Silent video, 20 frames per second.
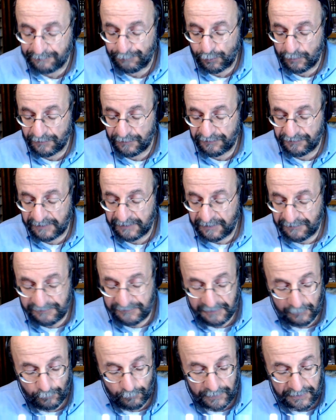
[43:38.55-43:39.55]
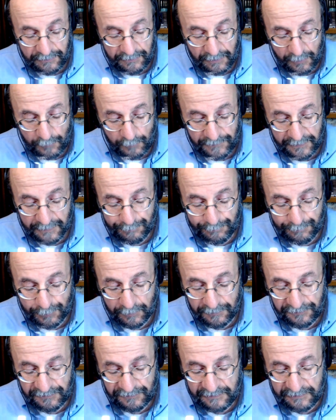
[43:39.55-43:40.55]
Paul says, "Yet we know that a
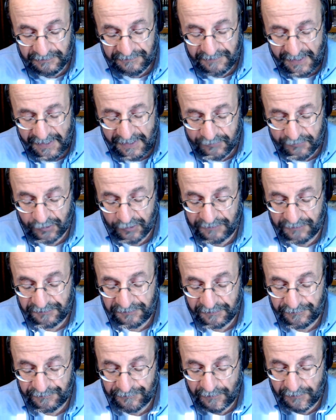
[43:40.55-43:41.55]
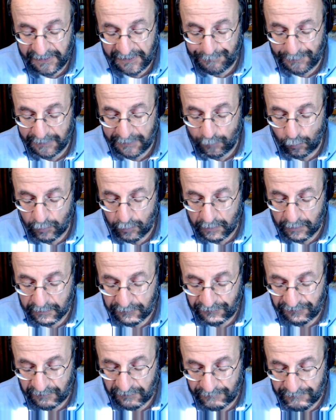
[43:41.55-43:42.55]
person is not justified by
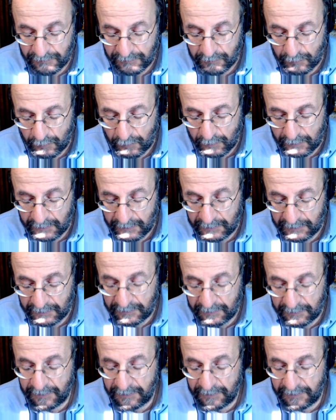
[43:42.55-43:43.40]
works of the law,